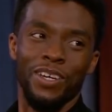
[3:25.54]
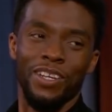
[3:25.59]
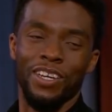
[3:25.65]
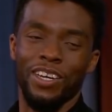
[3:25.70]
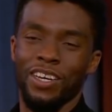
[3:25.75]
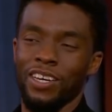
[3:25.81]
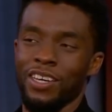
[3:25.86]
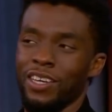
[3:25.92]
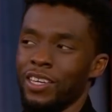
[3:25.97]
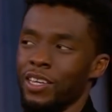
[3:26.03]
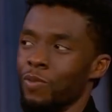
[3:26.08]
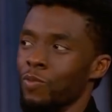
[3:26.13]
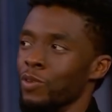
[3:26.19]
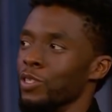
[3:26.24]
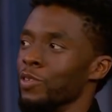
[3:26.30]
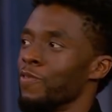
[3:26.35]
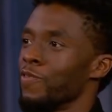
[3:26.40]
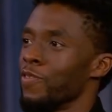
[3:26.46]
But
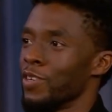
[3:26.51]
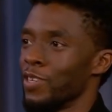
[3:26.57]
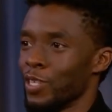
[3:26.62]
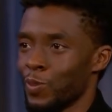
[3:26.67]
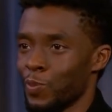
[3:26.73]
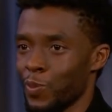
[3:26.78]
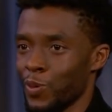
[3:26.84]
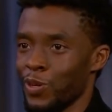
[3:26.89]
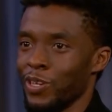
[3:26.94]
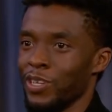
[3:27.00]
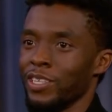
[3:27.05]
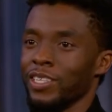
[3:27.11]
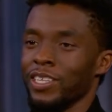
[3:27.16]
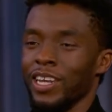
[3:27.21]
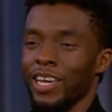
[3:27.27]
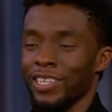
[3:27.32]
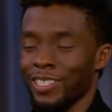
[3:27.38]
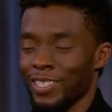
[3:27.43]
it was a fun
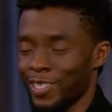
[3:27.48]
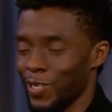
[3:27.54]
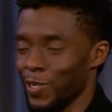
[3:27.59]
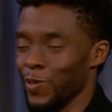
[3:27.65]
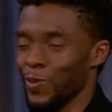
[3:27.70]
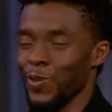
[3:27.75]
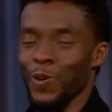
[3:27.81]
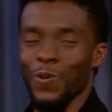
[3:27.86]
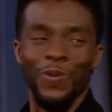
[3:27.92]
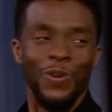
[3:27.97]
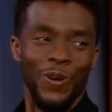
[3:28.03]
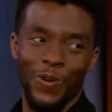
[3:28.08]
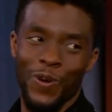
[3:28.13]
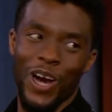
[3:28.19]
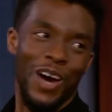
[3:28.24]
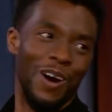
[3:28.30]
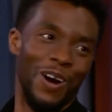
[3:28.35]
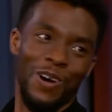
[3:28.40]
experience, and I still don't
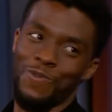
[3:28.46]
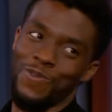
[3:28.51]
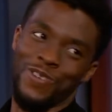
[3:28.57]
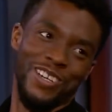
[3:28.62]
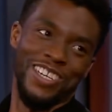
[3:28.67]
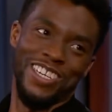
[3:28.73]
know how I